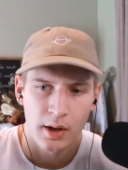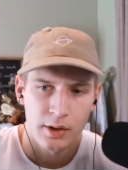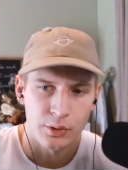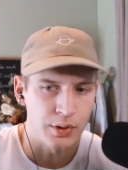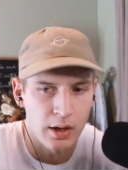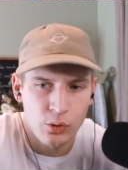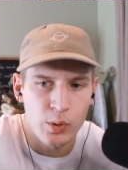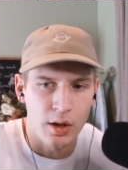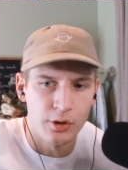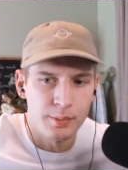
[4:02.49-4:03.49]
You take
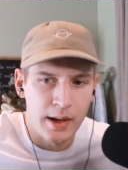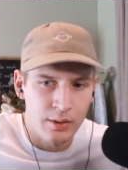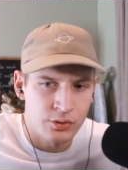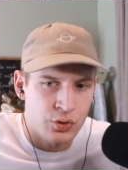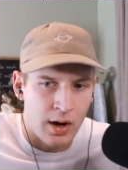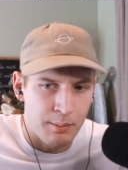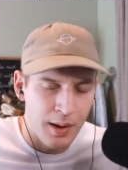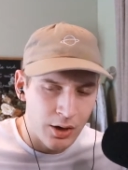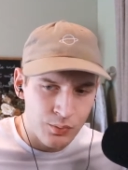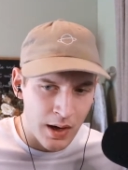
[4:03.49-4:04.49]
300 pounds, try to
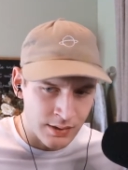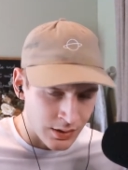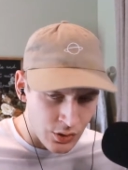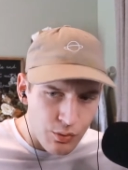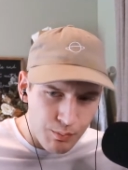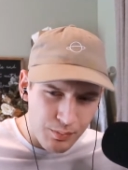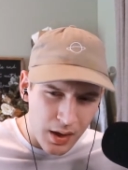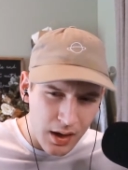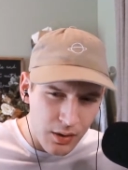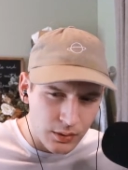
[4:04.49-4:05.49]
bench press it, you're
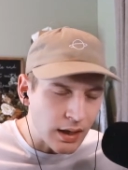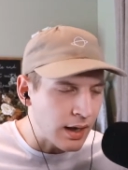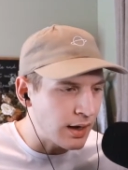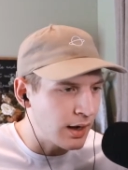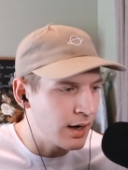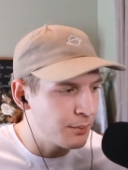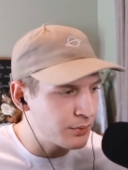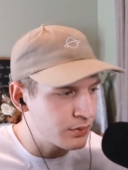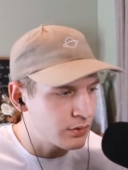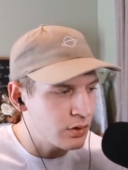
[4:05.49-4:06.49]
barely getting it up.
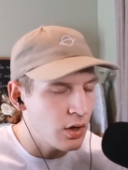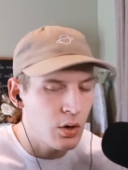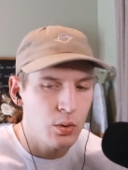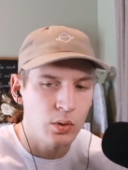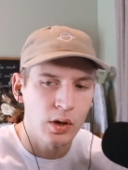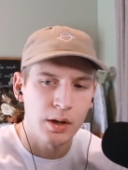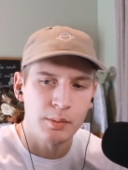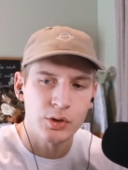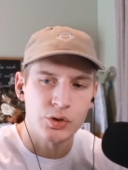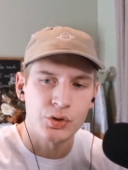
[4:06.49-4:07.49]
Slowly
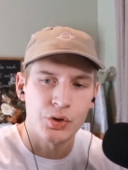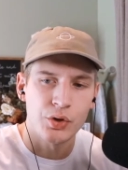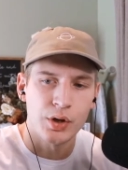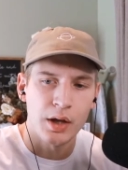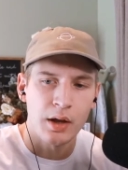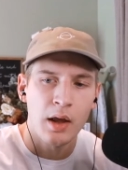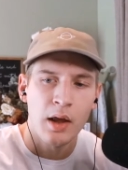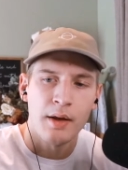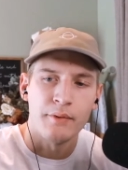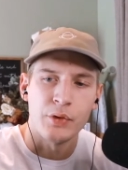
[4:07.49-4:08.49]
but surely,
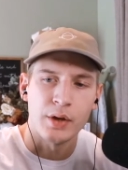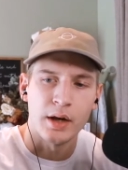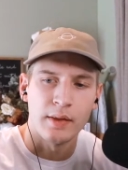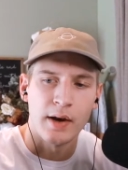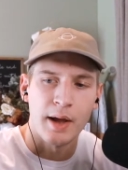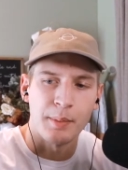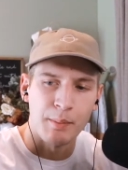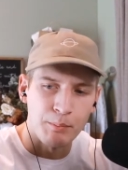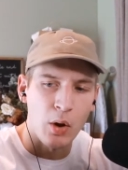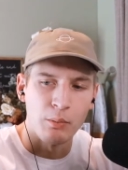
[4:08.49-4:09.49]
you're getting that up,
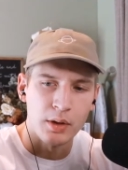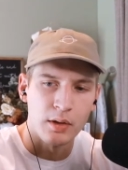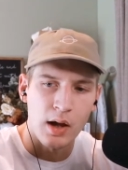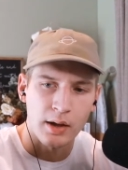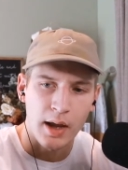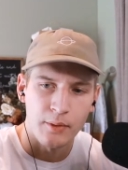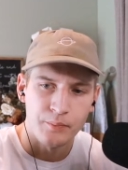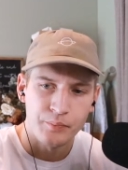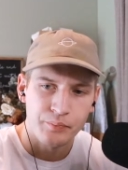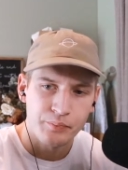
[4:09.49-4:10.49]
and boom, you lock out.
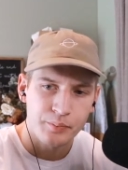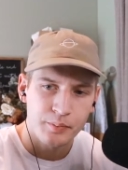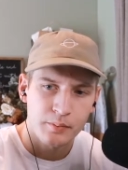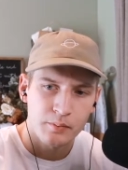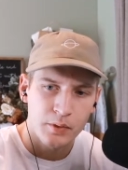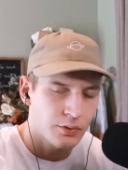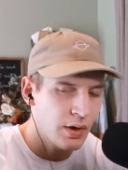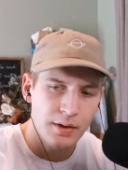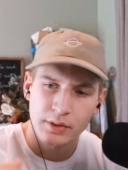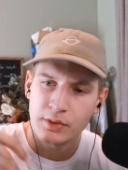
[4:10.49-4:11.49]
It's
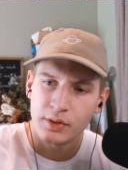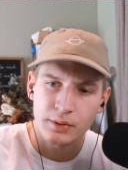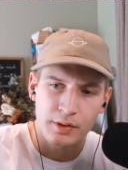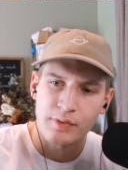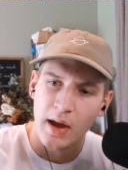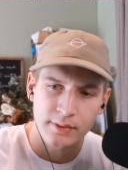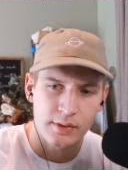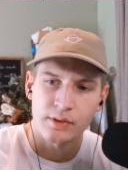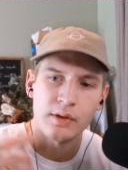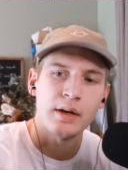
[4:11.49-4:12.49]
not necessarily fast, it
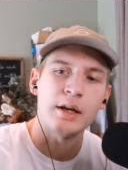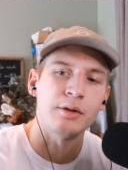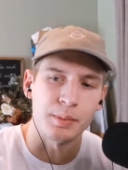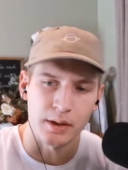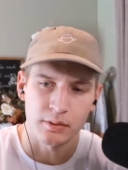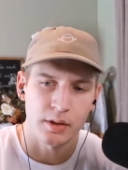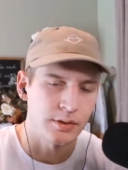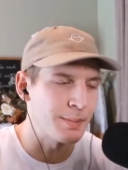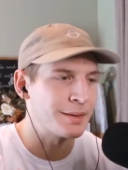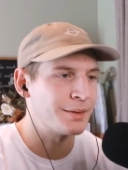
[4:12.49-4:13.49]
doesn't need to be. It's
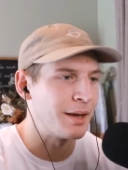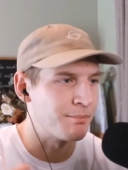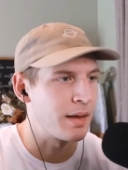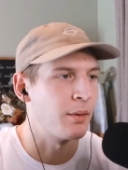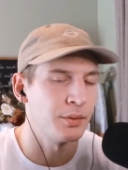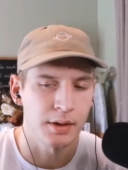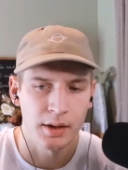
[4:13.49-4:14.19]
about the amount.